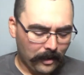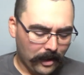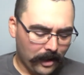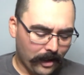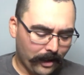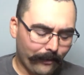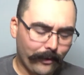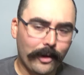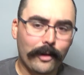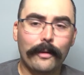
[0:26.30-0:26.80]

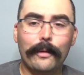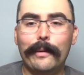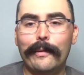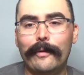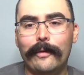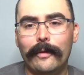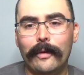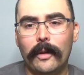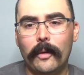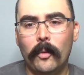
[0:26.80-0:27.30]
If
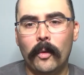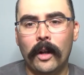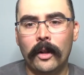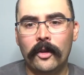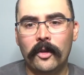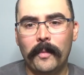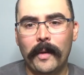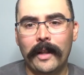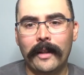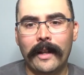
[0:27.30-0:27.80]
you've
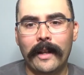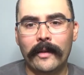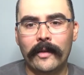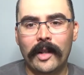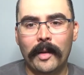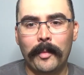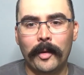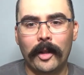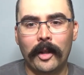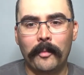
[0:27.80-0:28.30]
watched my last
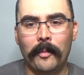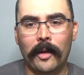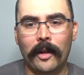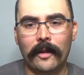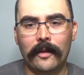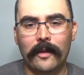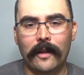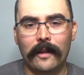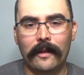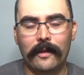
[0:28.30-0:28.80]
couple
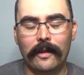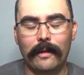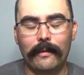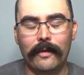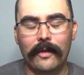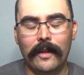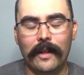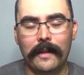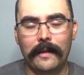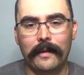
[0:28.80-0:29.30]
unboxings,
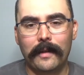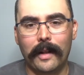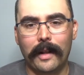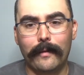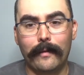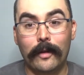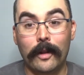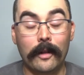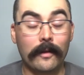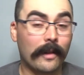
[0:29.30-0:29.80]
you've seen that
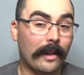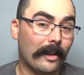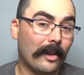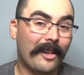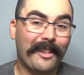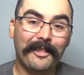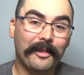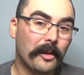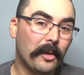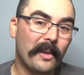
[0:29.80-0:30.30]
I've gotten a
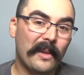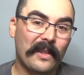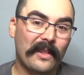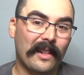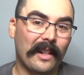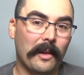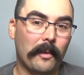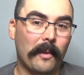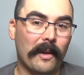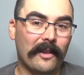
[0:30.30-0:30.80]
lot of lures
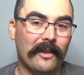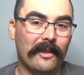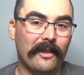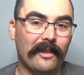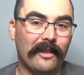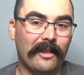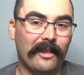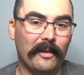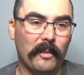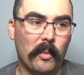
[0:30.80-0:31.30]
that I
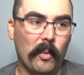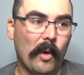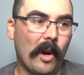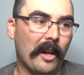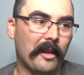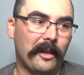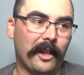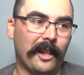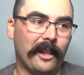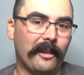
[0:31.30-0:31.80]
wasn't
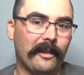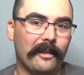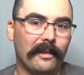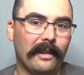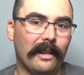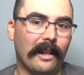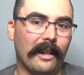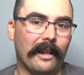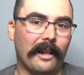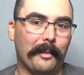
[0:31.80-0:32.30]
wanting,
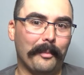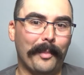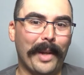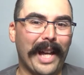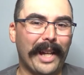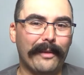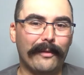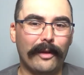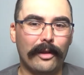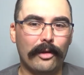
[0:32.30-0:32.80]

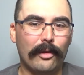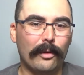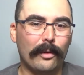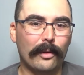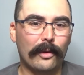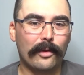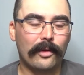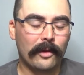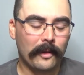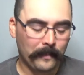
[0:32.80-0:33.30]
panfish
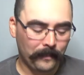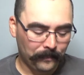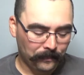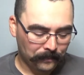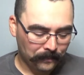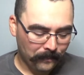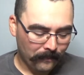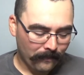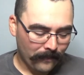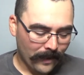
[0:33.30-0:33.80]
lures
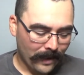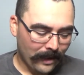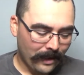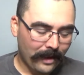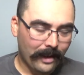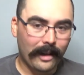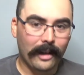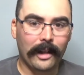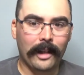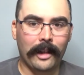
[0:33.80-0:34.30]

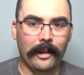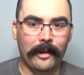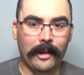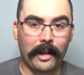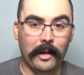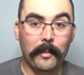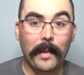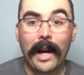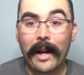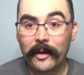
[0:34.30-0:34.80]
in
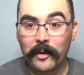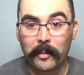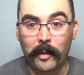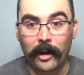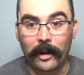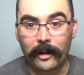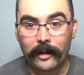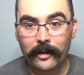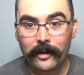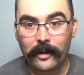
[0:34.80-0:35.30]
a bass
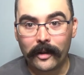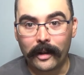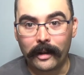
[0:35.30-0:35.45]
box.